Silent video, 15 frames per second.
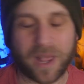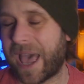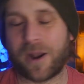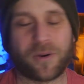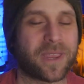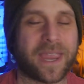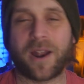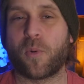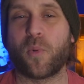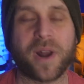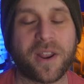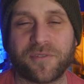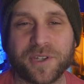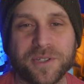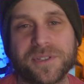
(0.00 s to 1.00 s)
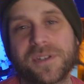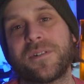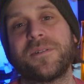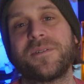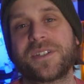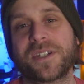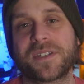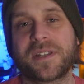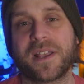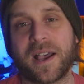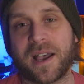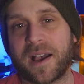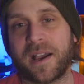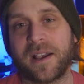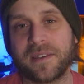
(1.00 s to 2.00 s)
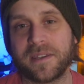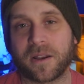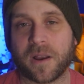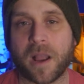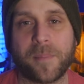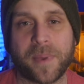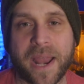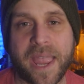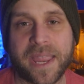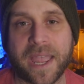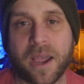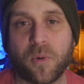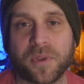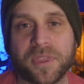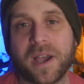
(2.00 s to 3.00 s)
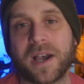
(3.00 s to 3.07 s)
I don't care, whatever you do, just uh, yeah, come and hang out with